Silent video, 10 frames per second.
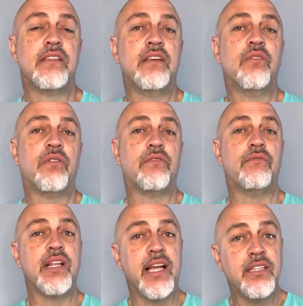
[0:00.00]
your
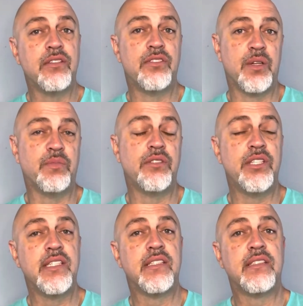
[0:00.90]
relationship with
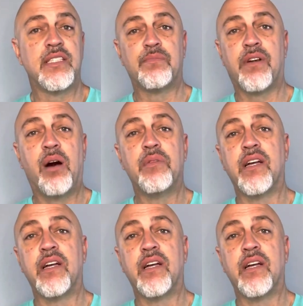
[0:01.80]
Jesus is probably